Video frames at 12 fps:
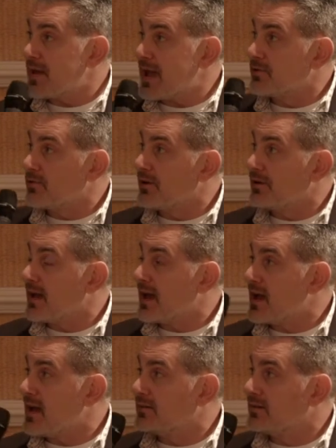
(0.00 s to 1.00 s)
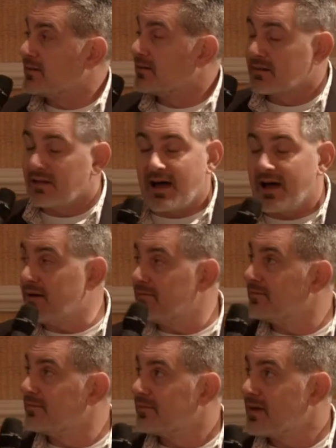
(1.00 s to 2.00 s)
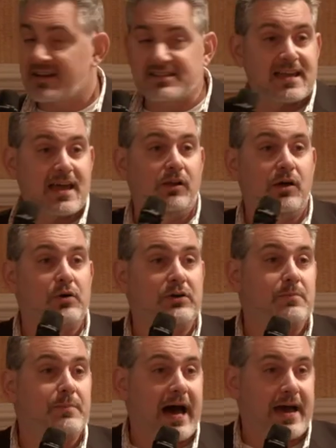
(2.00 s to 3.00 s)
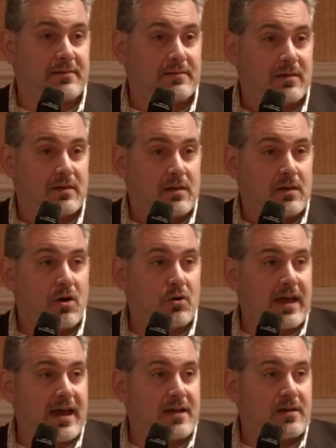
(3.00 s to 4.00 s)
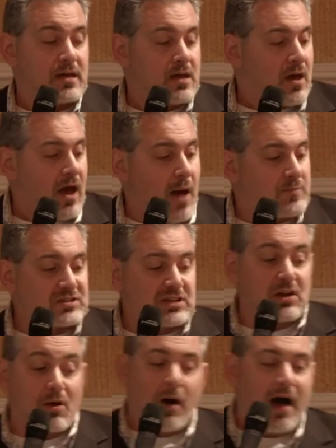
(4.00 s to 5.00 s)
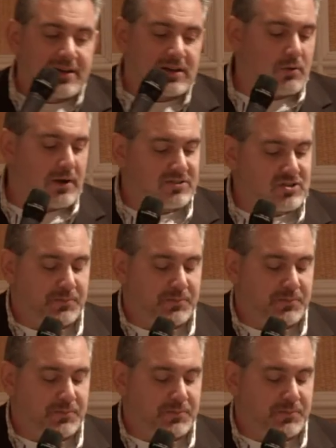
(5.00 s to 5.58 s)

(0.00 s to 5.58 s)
Mandarin, and uh, how to say hello and goodbye. Okay? I'm just going to, well, you know what?